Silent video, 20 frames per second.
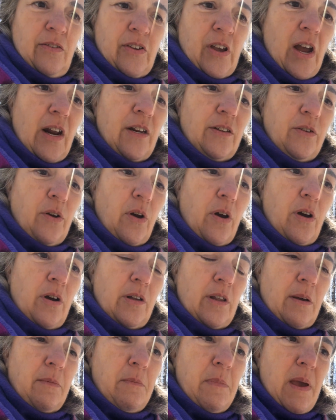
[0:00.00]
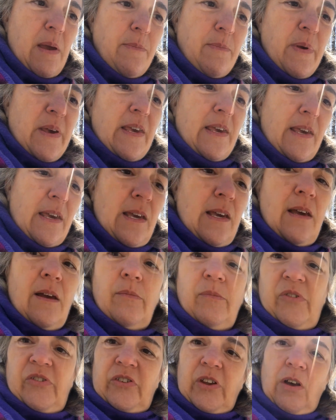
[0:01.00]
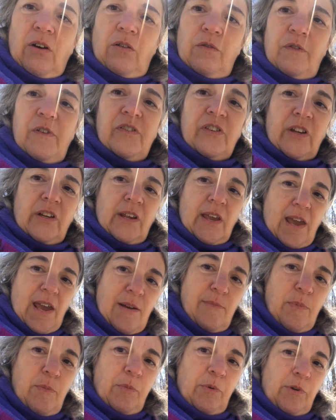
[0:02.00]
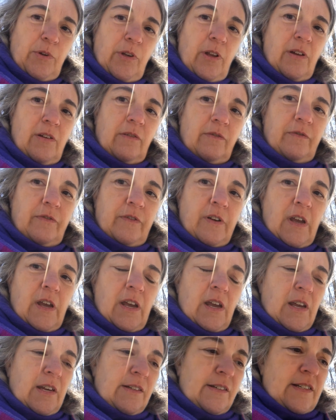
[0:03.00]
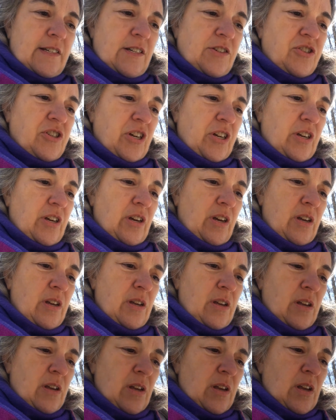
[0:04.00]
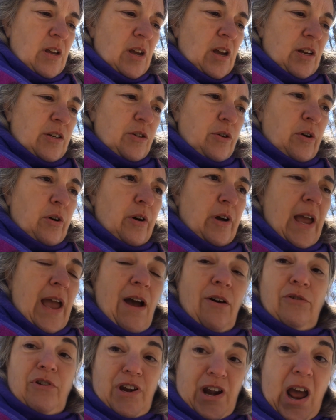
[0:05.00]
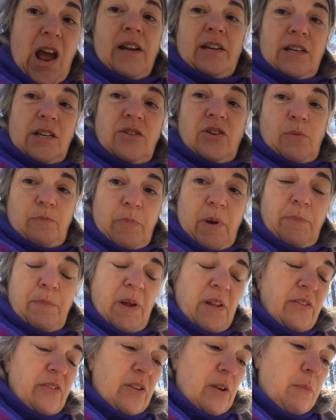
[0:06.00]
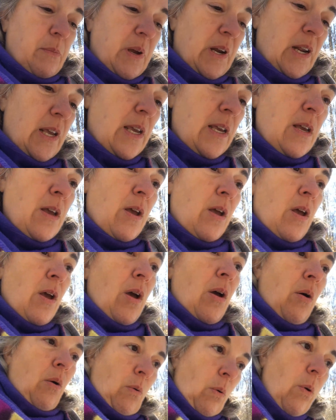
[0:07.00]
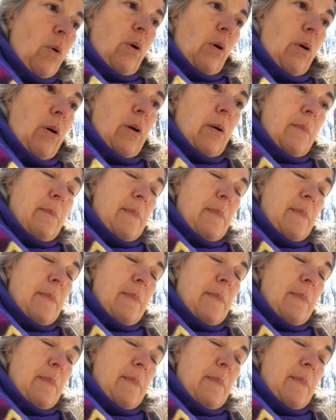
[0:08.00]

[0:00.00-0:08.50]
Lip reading: got a dog that maybe he himself is incapable of teaching a dog how not to jump up on somebody, or